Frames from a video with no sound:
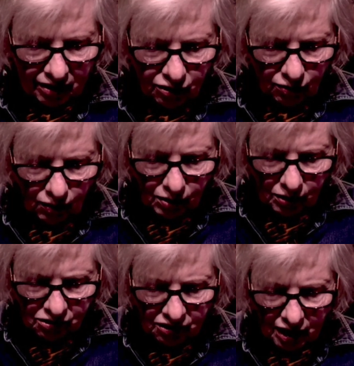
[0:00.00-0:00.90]
a roller
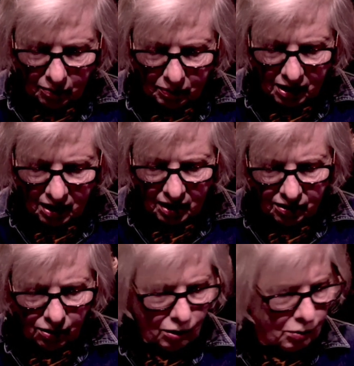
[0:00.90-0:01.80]
skate behind an
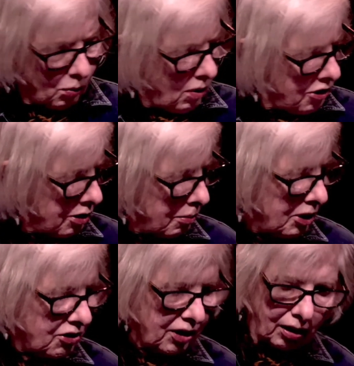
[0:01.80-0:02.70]
old washing
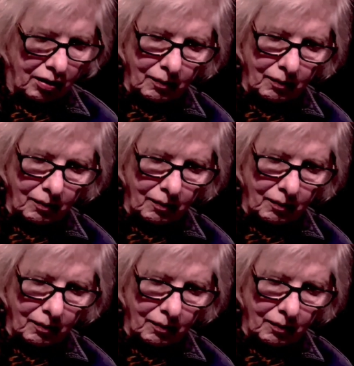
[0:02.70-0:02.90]
machine.